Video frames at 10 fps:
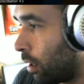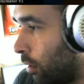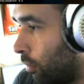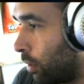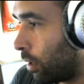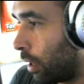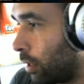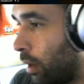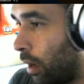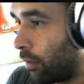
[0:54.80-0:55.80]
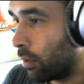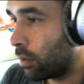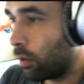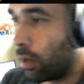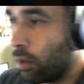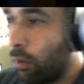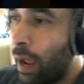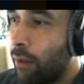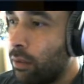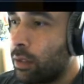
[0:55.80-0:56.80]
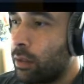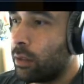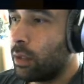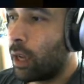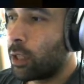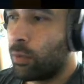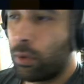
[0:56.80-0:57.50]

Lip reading: would like to have it. So I don't have this dashboard